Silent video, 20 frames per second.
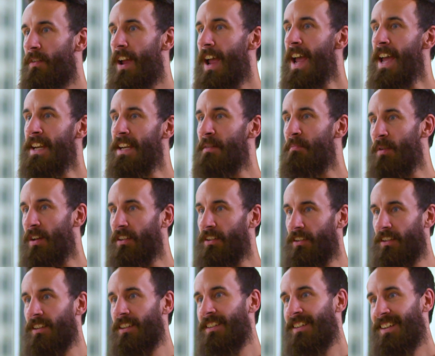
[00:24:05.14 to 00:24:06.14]

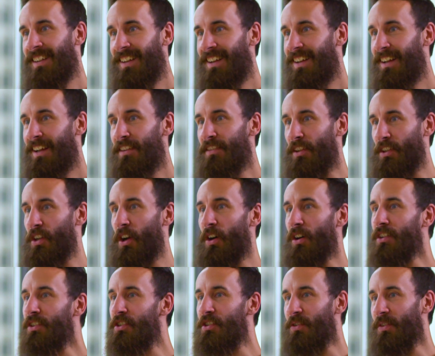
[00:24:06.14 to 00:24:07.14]
Annabelle, The
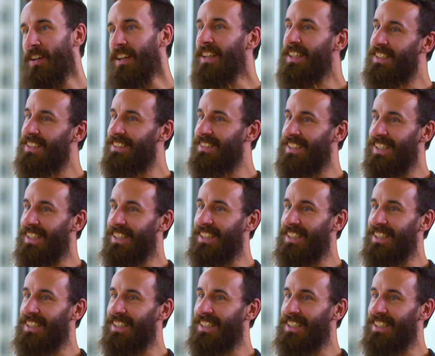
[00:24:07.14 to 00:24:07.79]
Conjuring, like